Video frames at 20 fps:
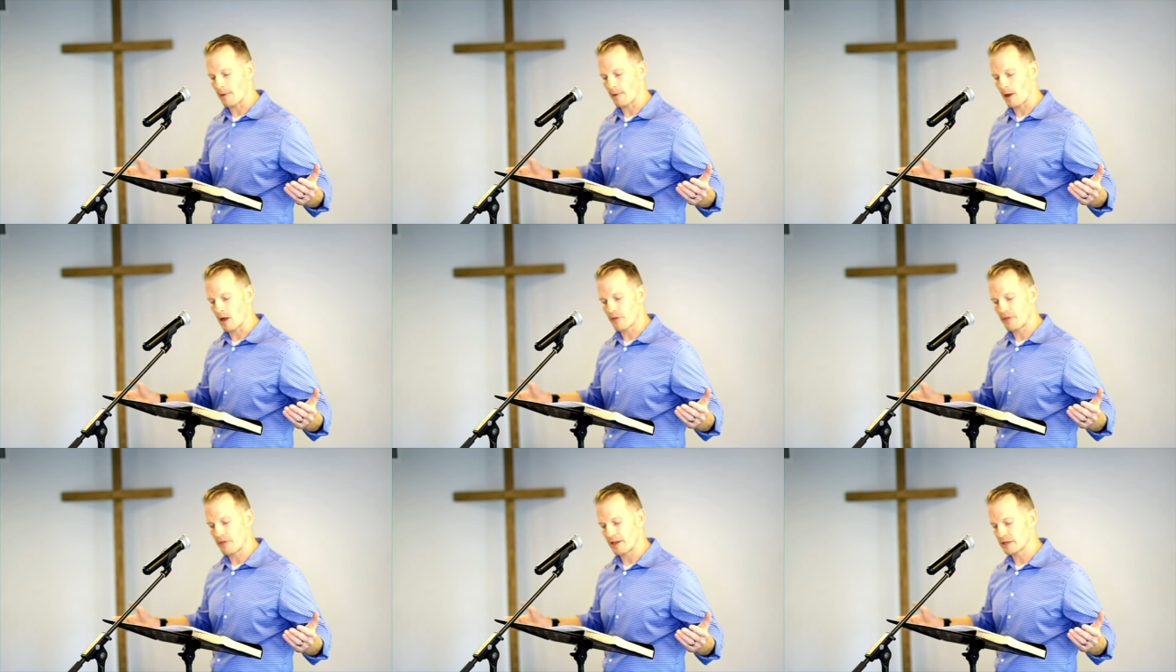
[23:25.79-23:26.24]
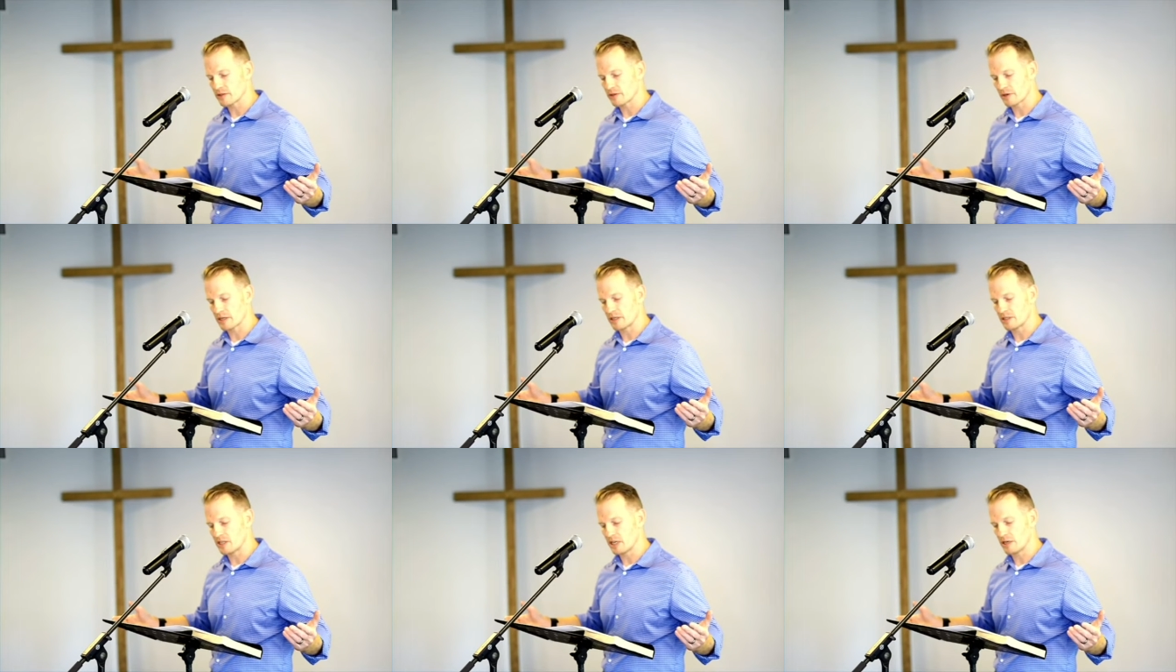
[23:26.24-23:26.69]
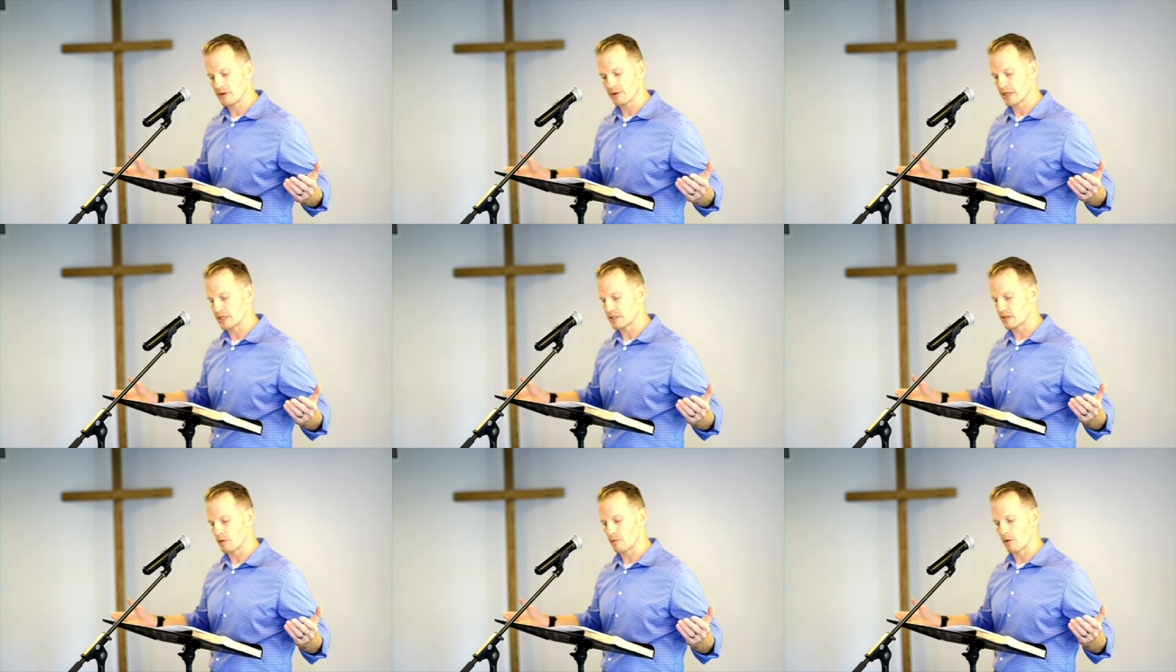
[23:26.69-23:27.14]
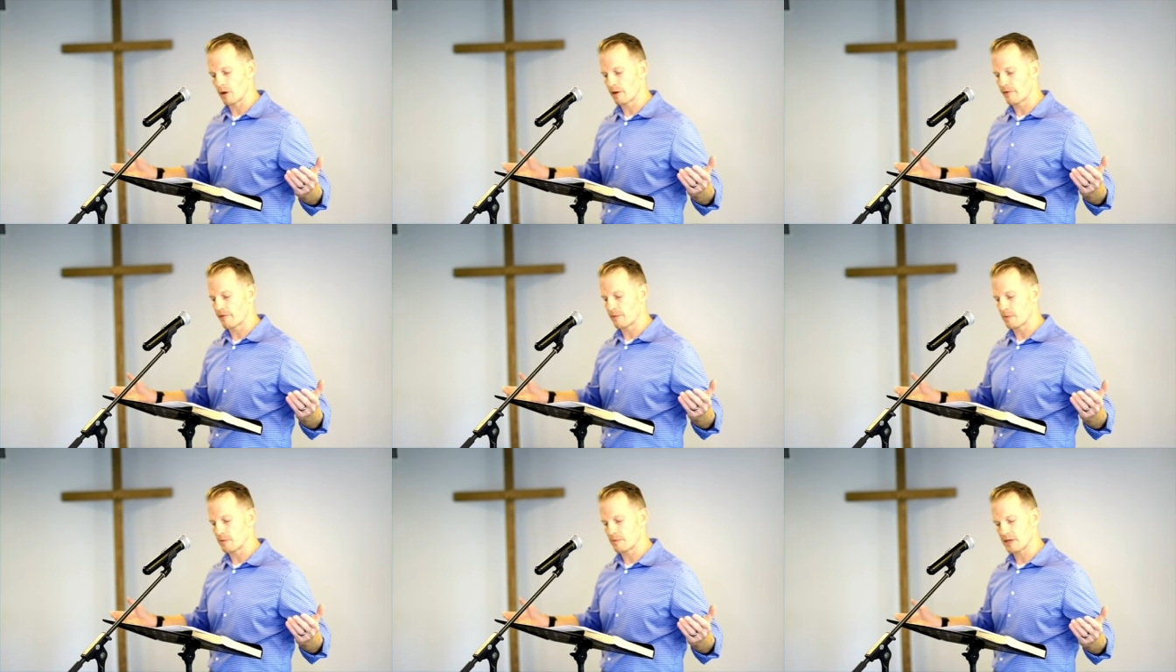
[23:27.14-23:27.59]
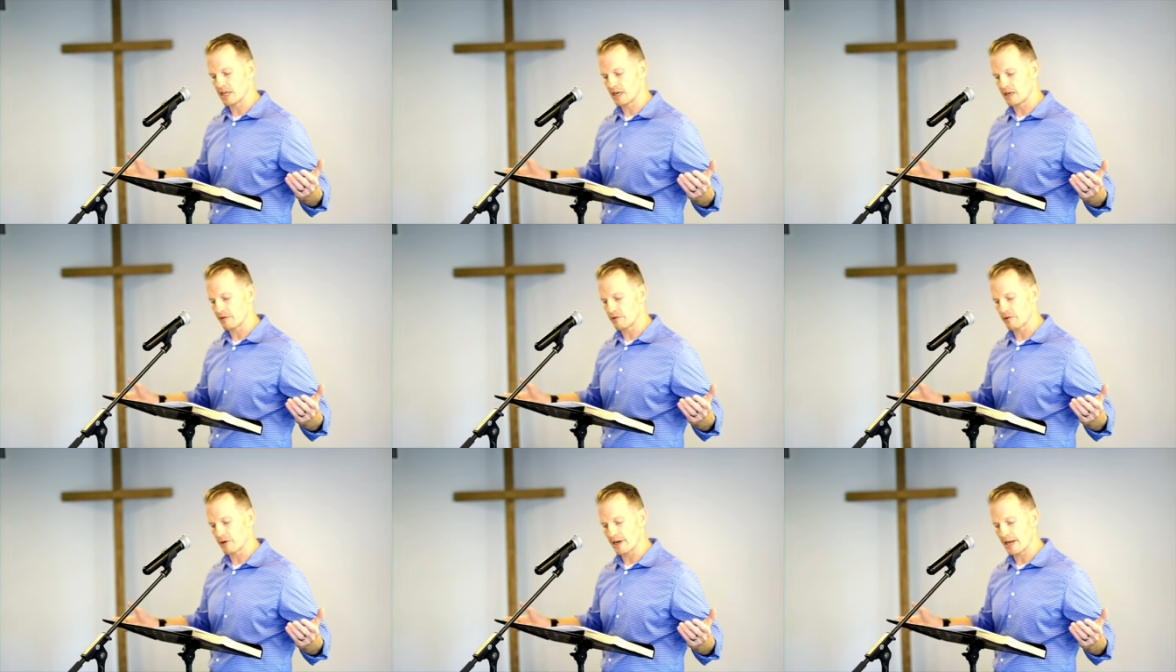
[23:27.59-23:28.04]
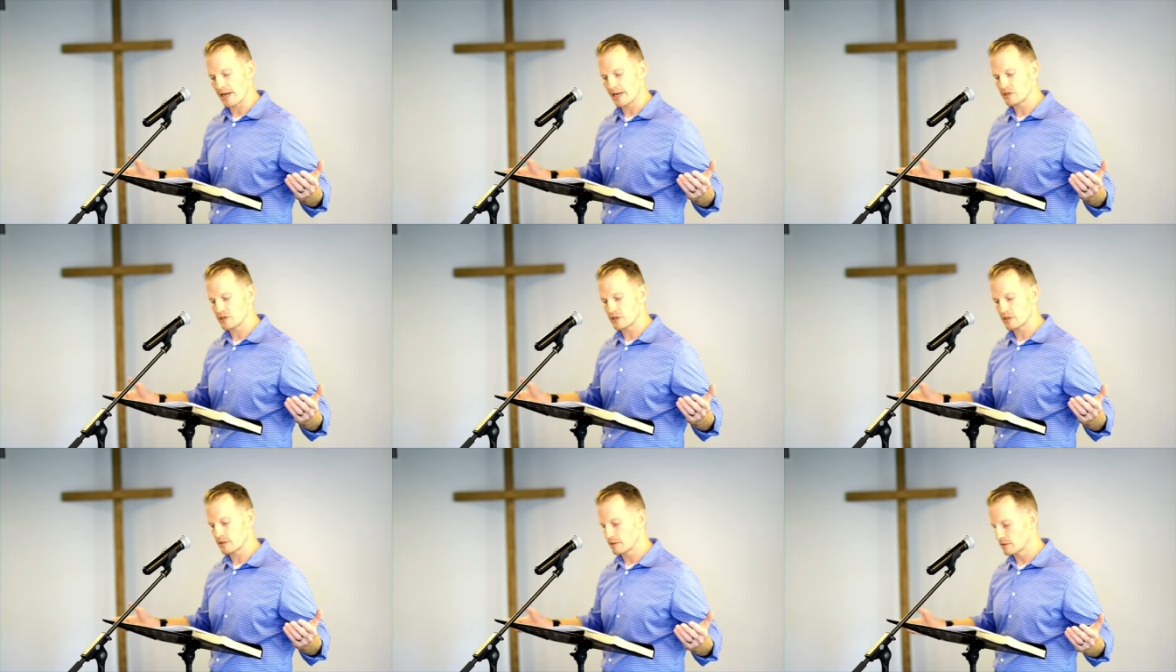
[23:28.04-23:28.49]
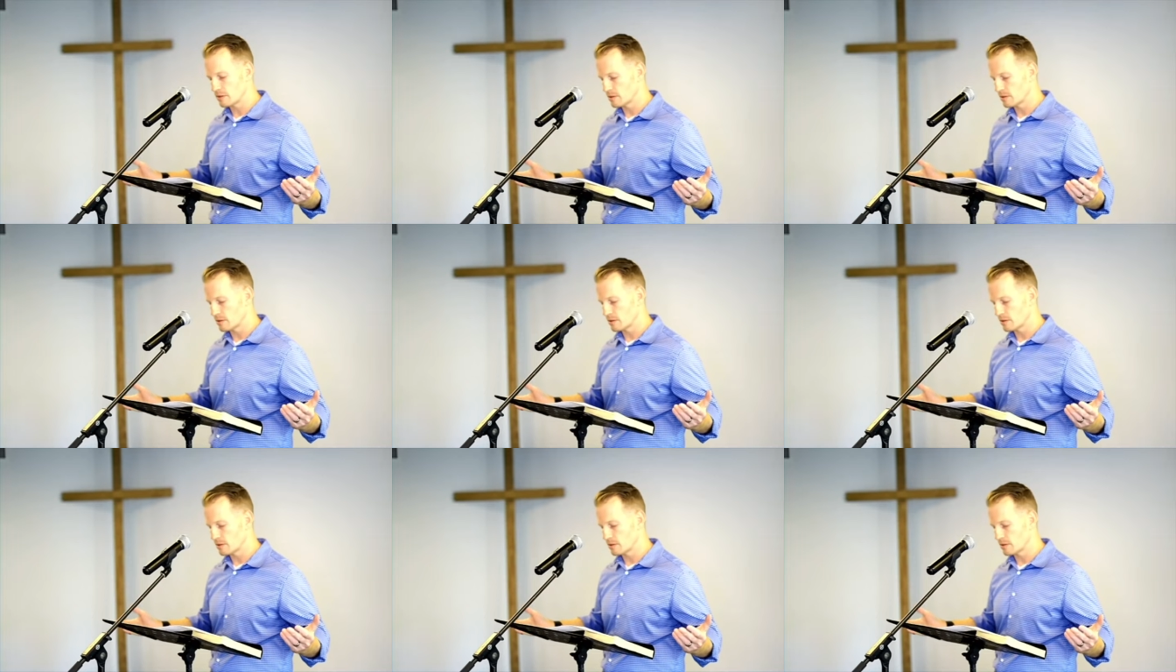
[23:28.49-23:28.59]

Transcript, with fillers: all things are continuing as they were from the beginning of creation.